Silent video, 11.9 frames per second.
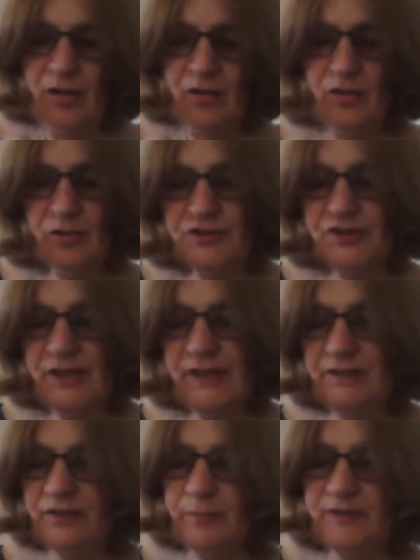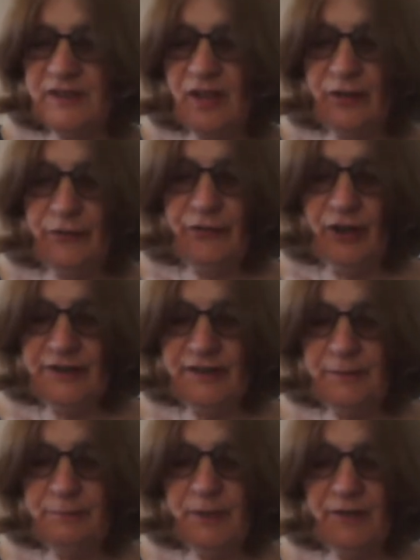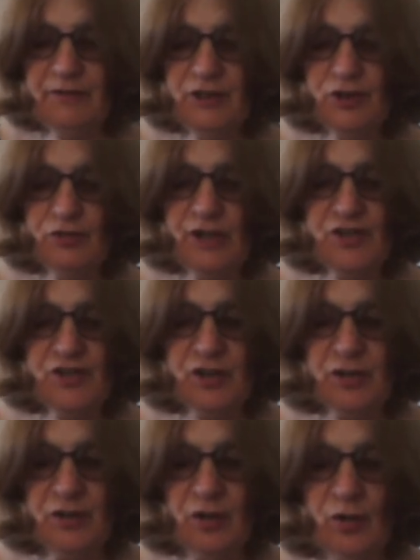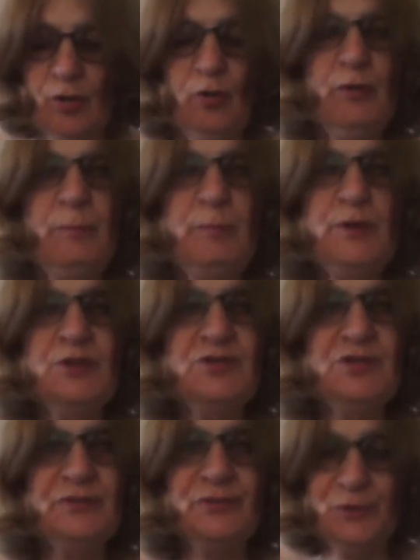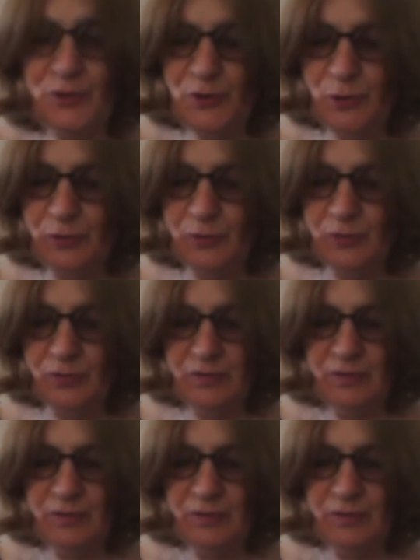God's kingdom is like finding buried treasure or a beautiful jewel.